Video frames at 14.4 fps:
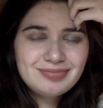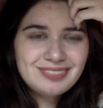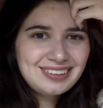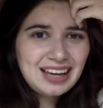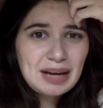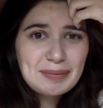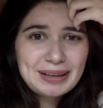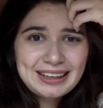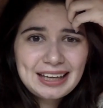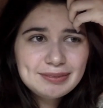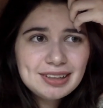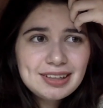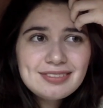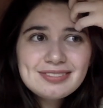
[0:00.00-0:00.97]
damn, I can't
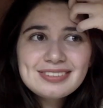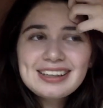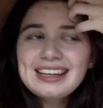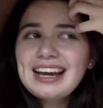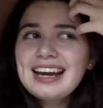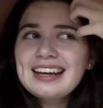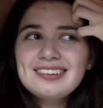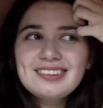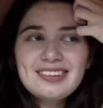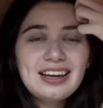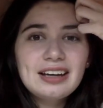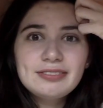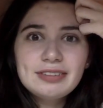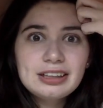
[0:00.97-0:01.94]
believe, like, I can say
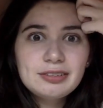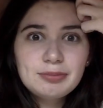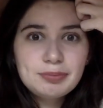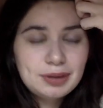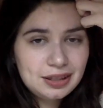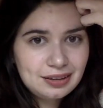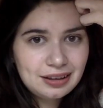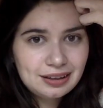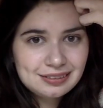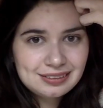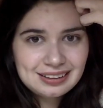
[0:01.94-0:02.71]
I've already been there.